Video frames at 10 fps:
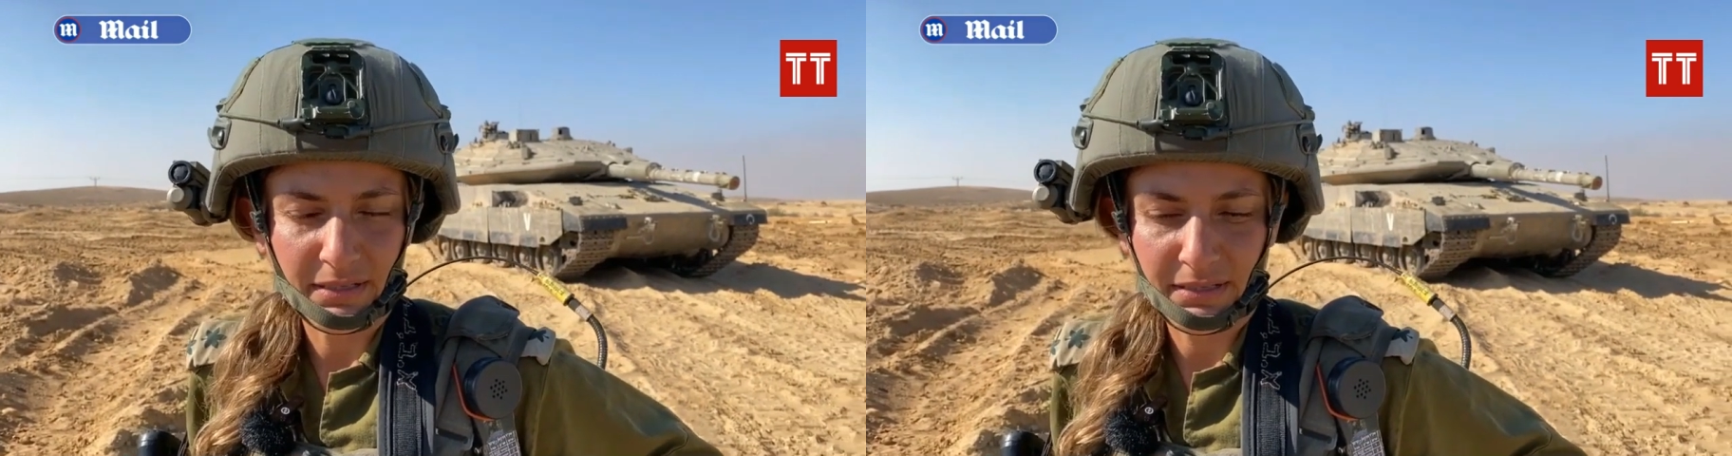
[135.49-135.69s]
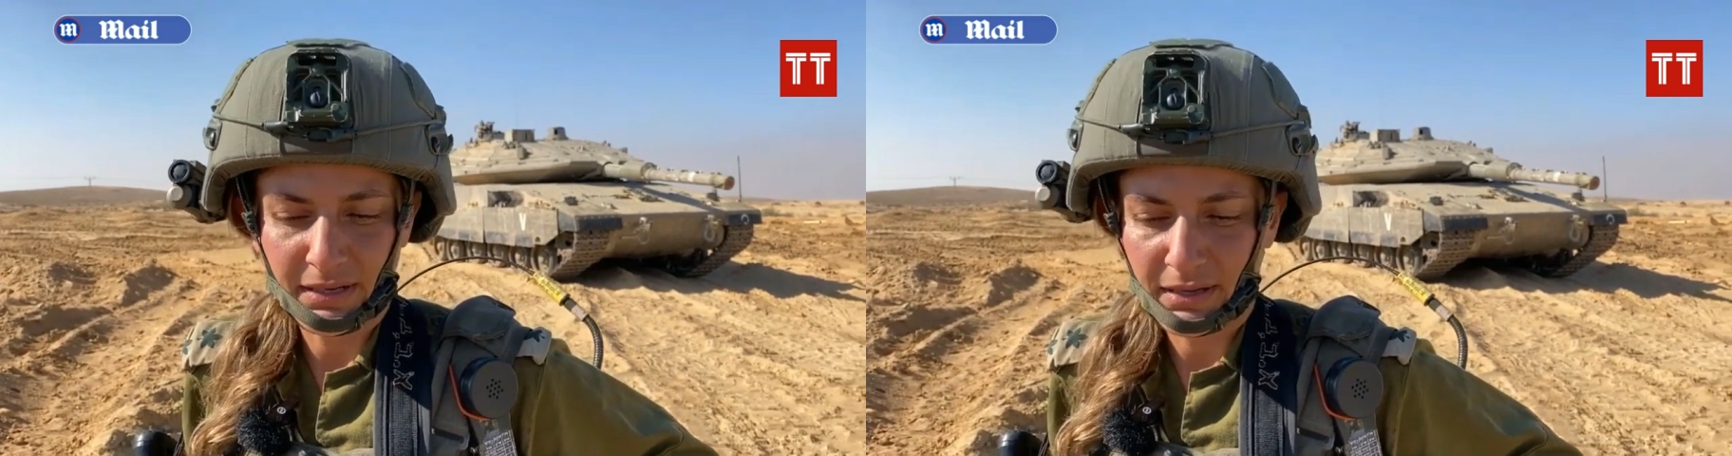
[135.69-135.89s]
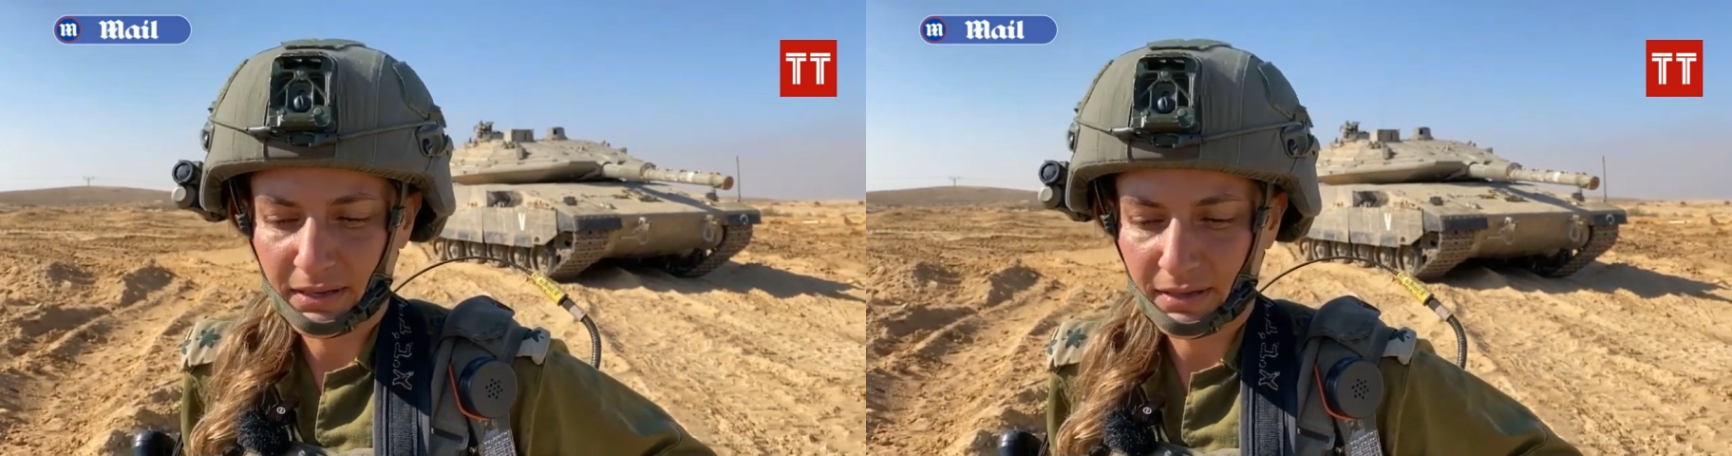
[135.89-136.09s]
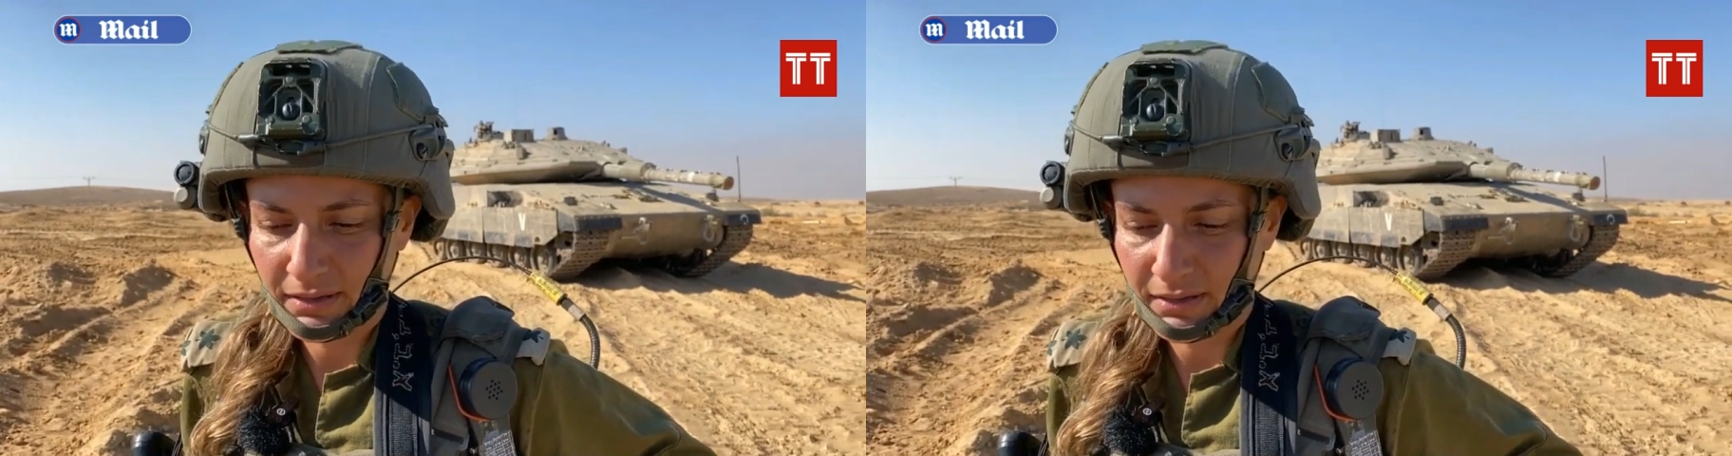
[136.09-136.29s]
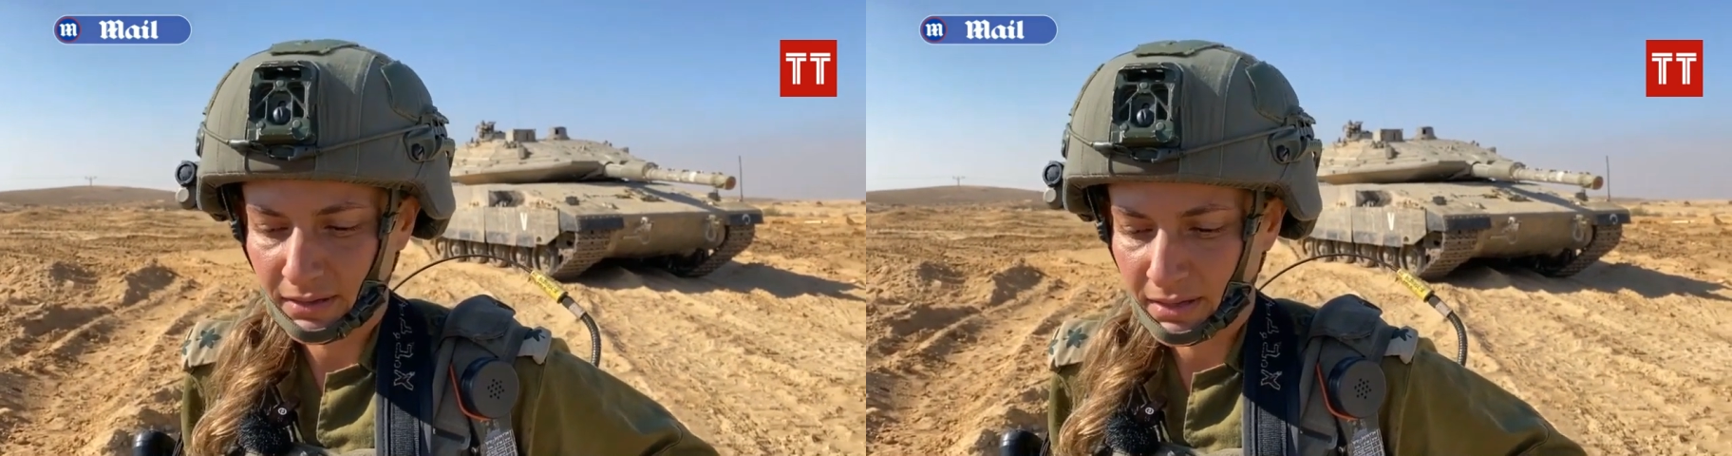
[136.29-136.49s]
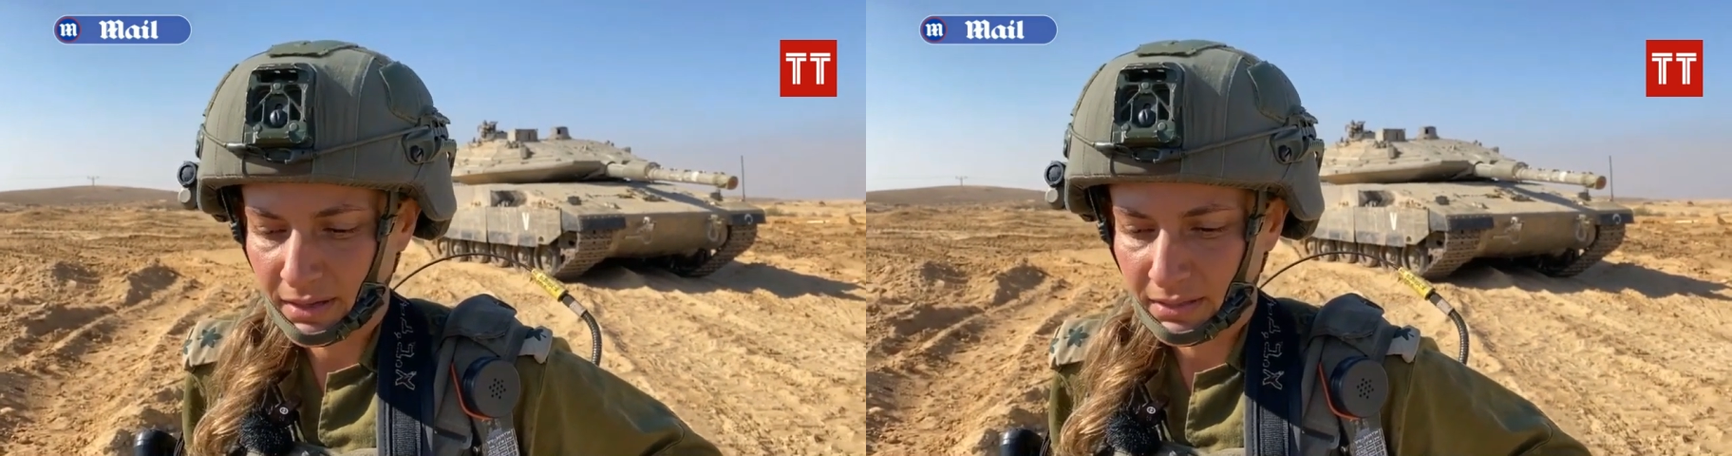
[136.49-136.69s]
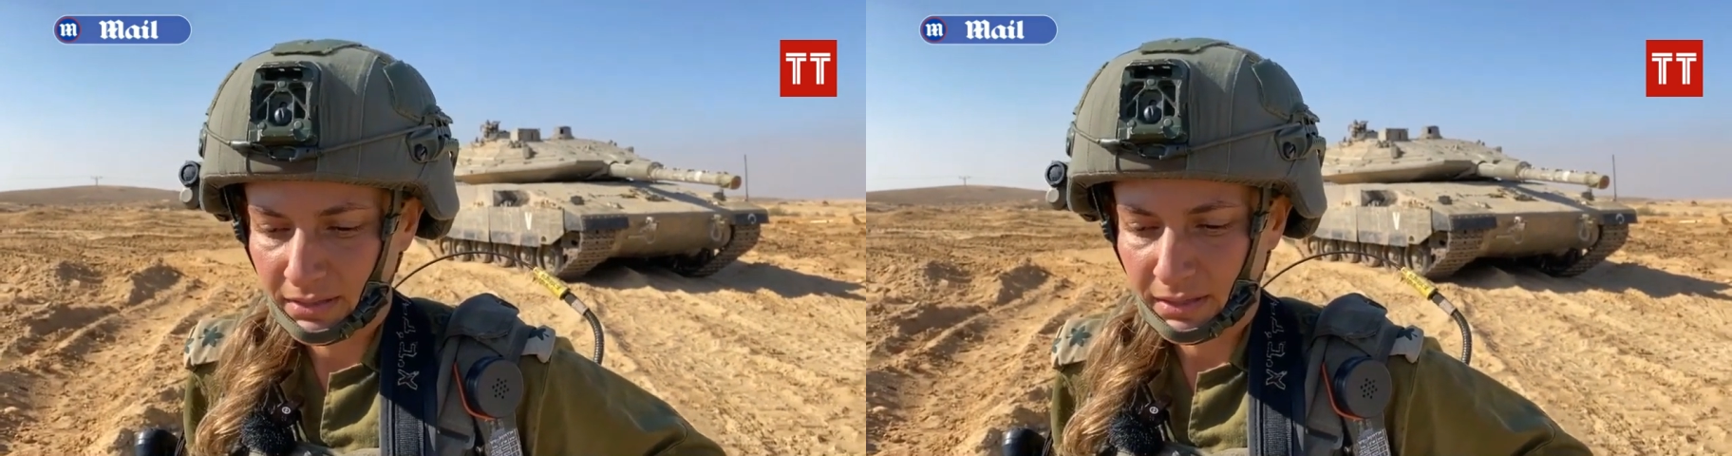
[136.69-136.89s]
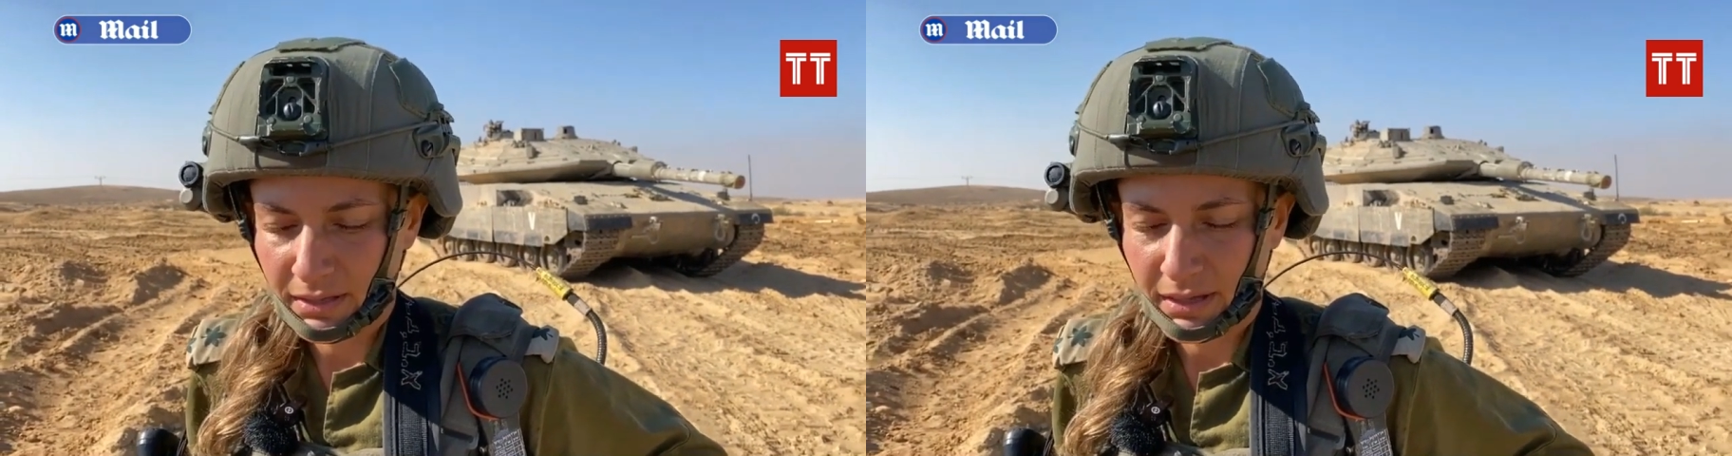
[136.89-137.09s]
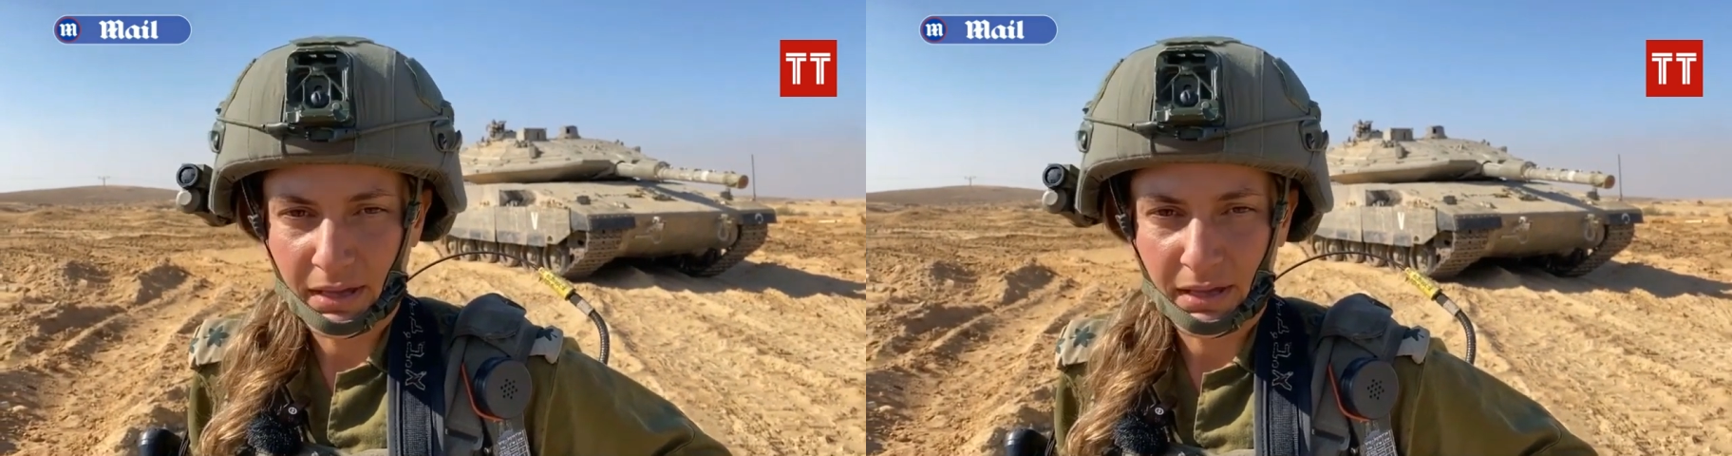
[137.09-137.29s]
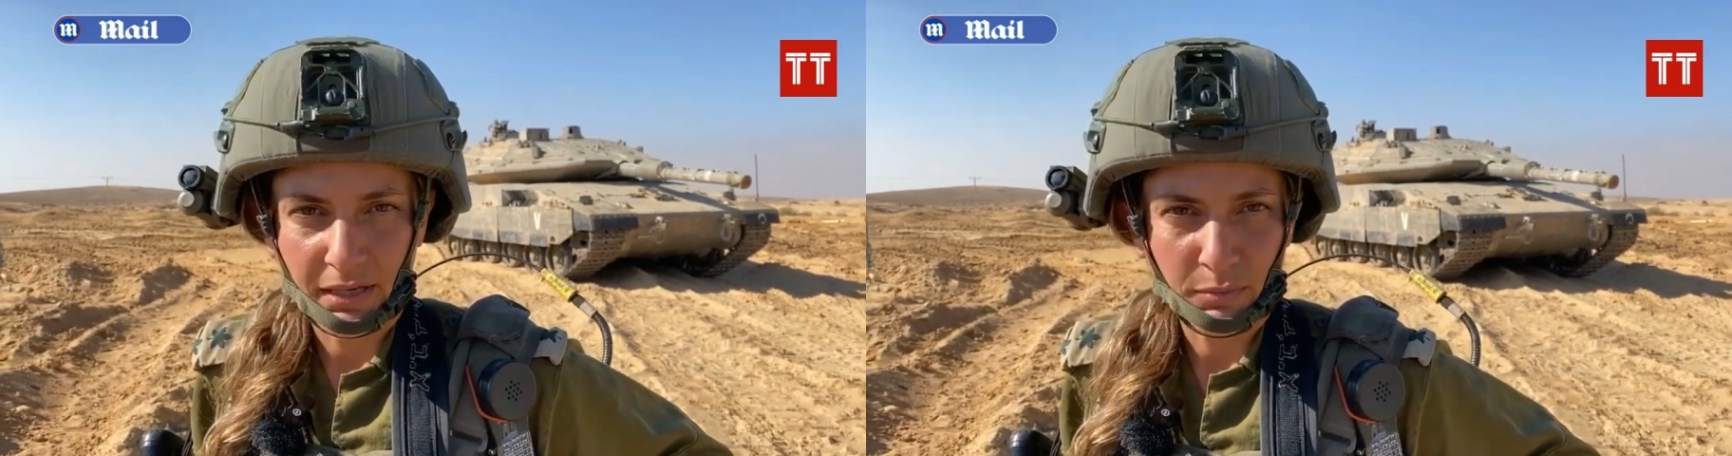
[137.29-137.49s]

It's near